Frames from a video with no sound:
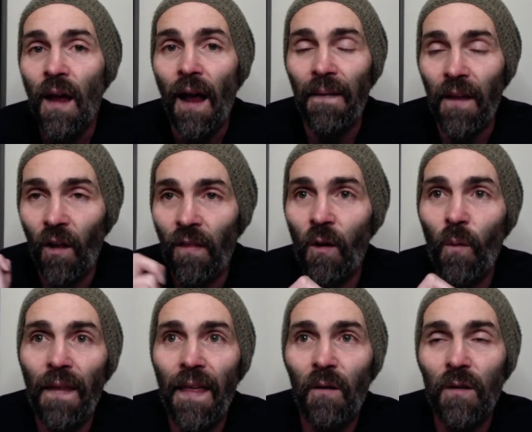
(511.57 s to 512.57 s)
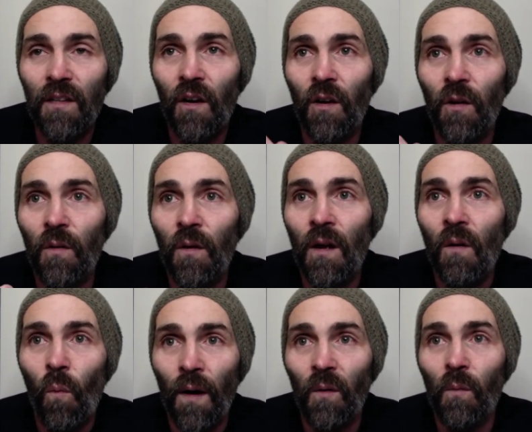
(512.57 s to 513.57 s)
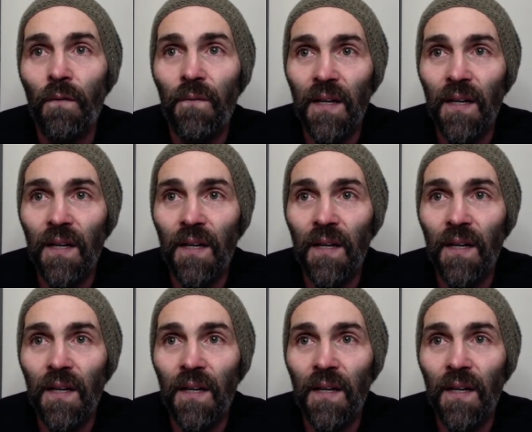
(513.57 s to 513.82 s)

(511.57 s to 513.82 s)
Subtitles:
And the only way they would know when it would